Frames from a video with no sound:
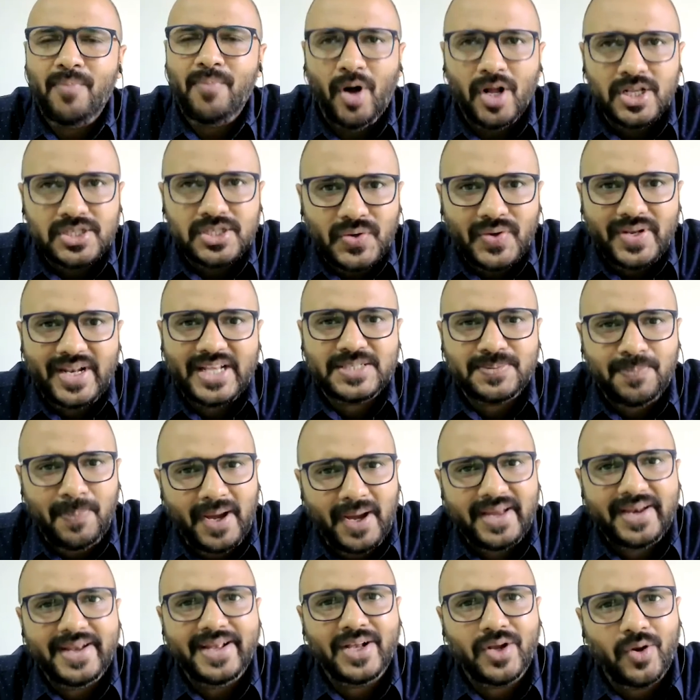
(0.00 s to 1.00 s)
also an
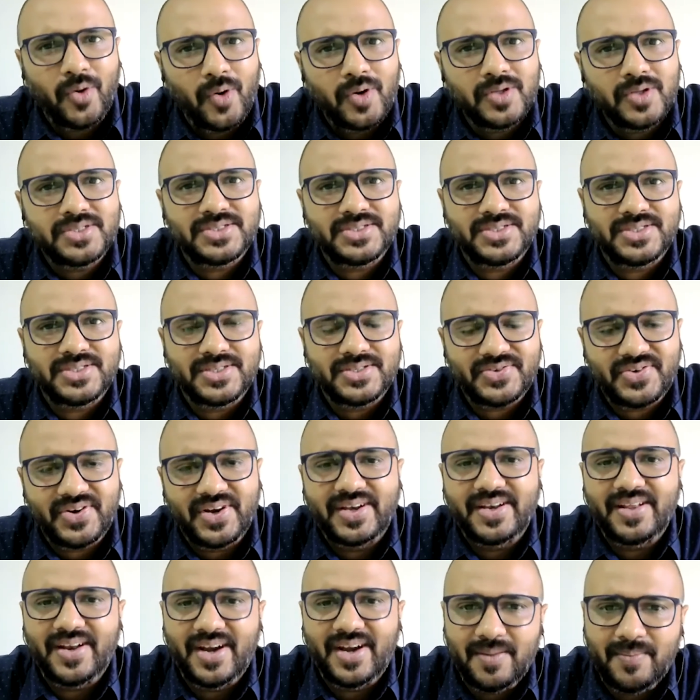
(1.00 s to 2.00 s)
aspiring coach,
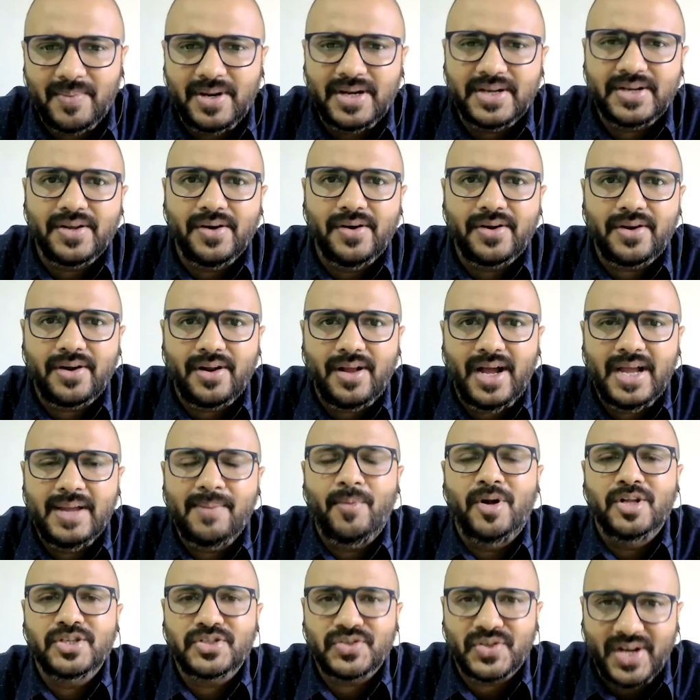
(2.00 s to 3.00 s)
trainer, and a mentor.
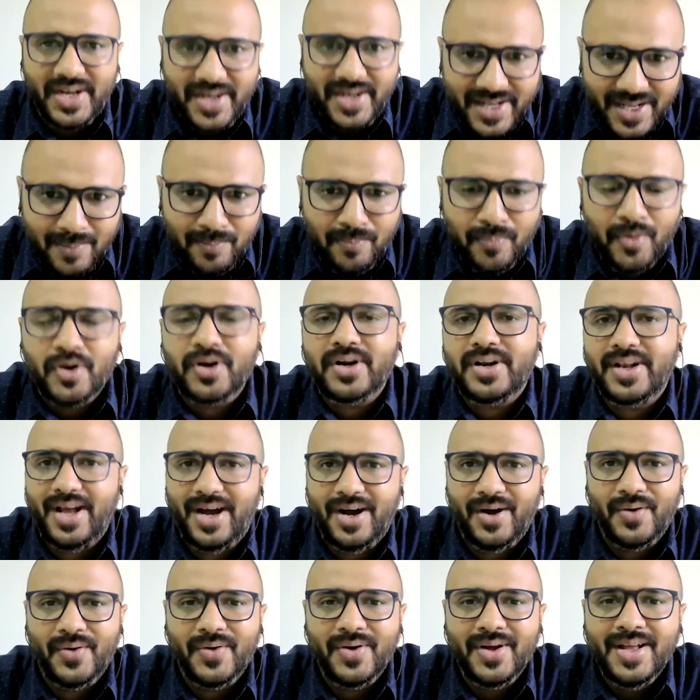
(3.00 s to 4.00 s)
I'm also writing a book
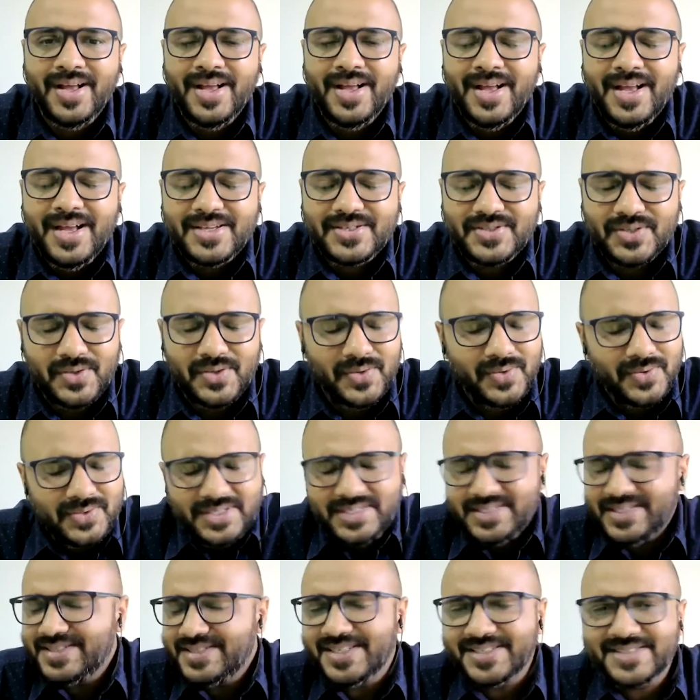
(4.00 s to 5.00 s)
now. So
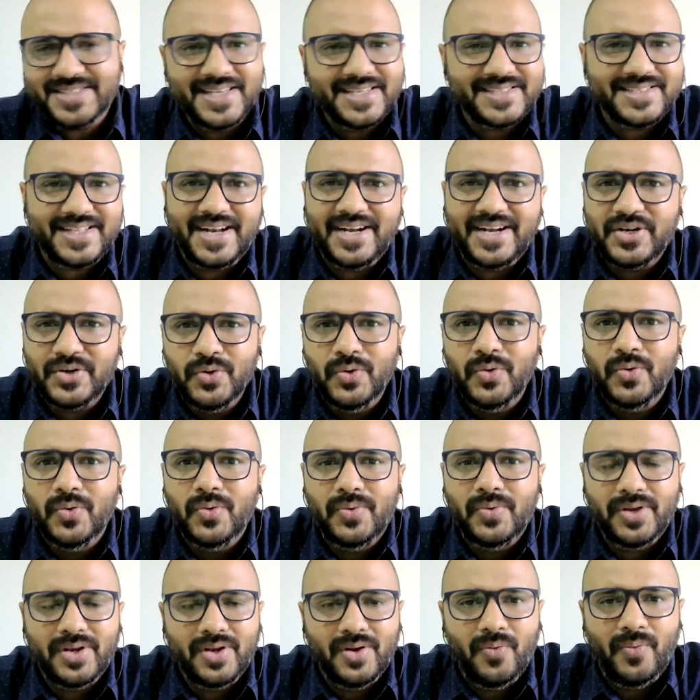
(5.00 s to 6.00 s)
these are just things that I do,
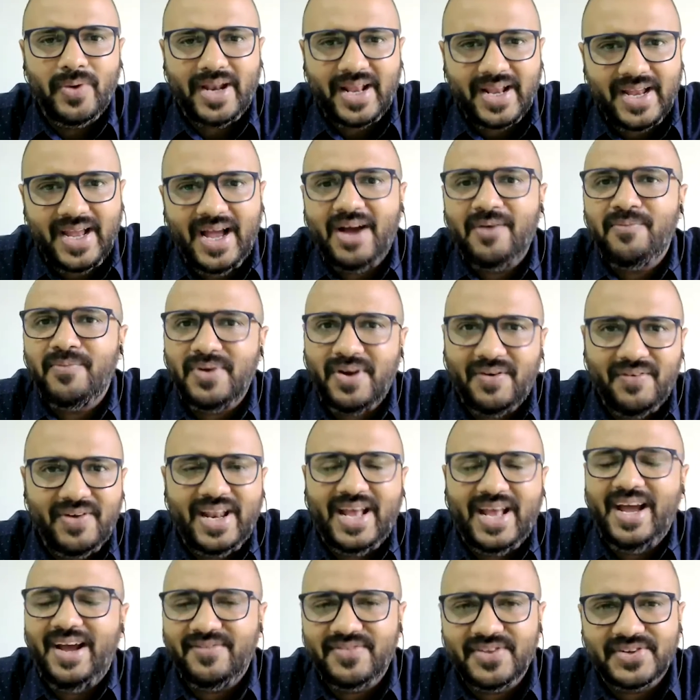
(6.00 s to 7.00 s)
when I
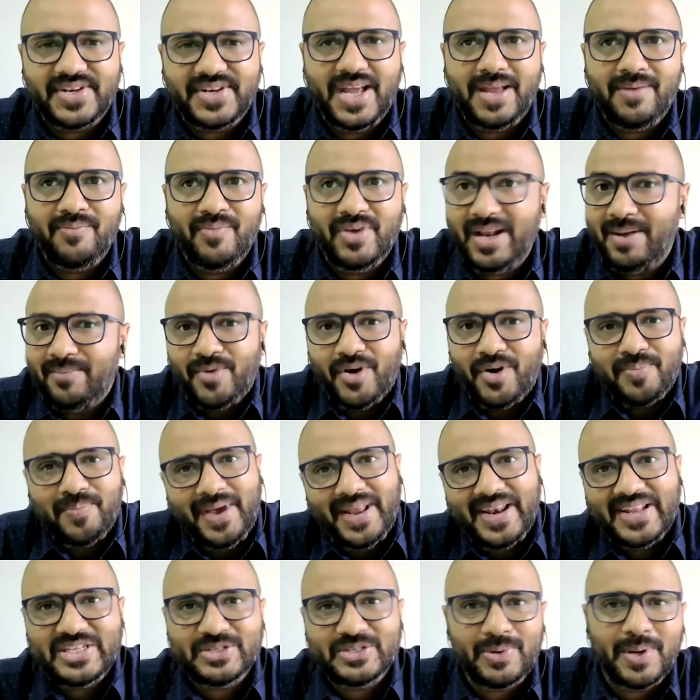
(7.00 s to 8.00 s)
have the time, when I'm not
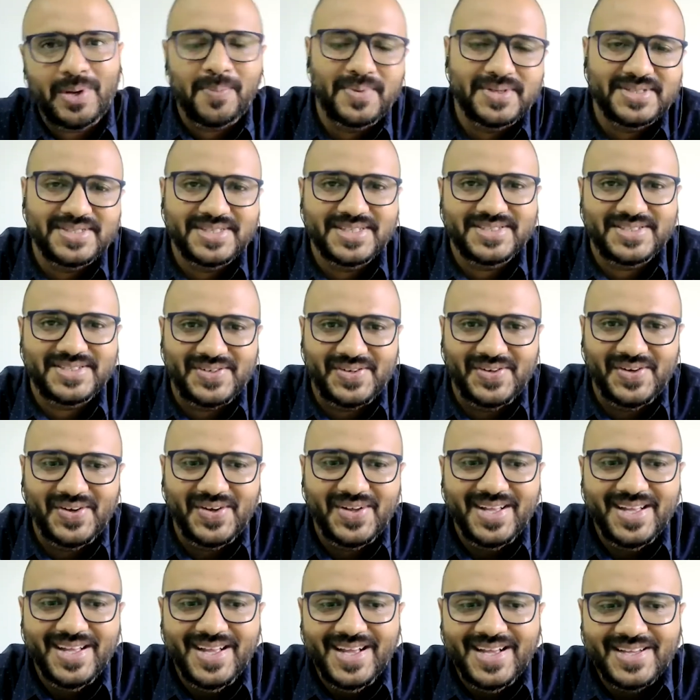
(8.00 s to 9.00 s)
managing my business,
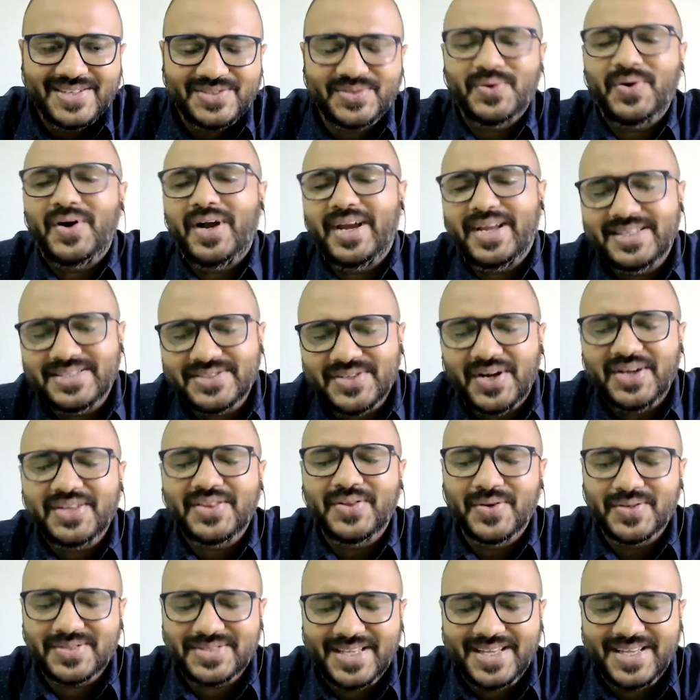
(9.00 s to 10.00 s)
So I enjoy
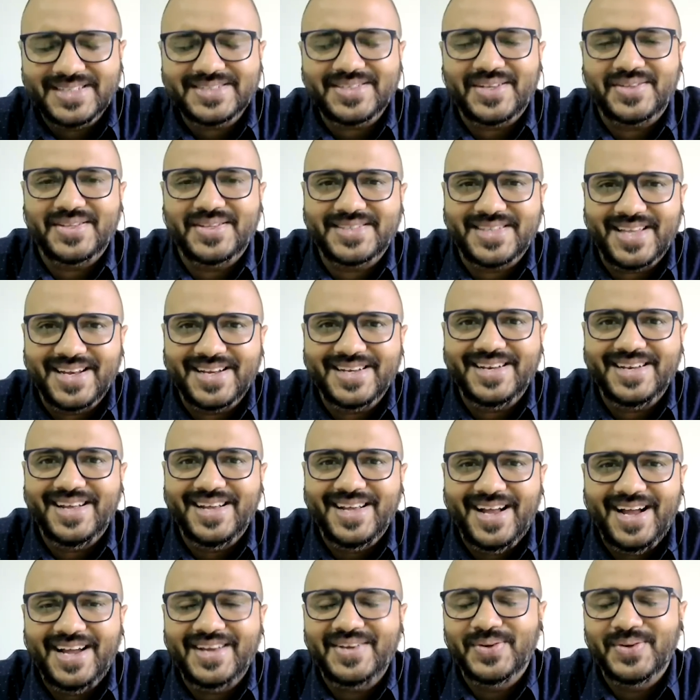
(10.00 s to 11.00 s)
those things on the side.
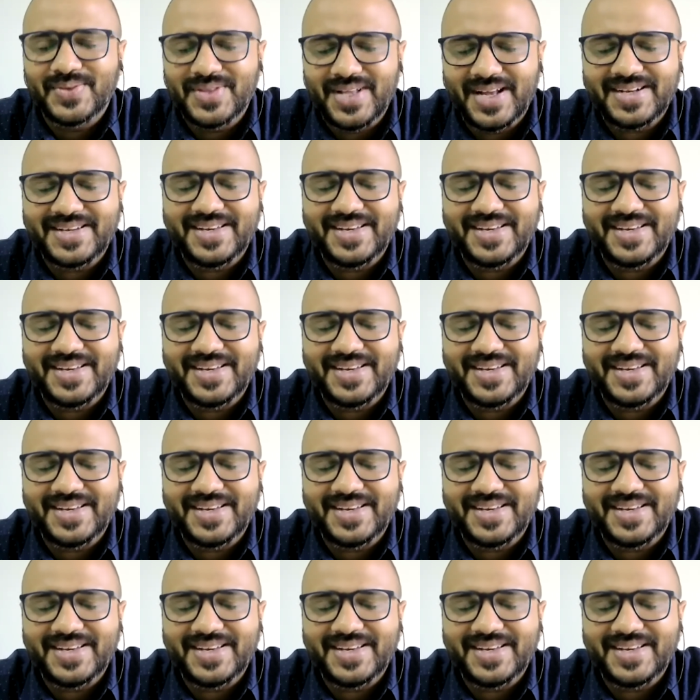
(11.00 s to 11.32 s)
I do that,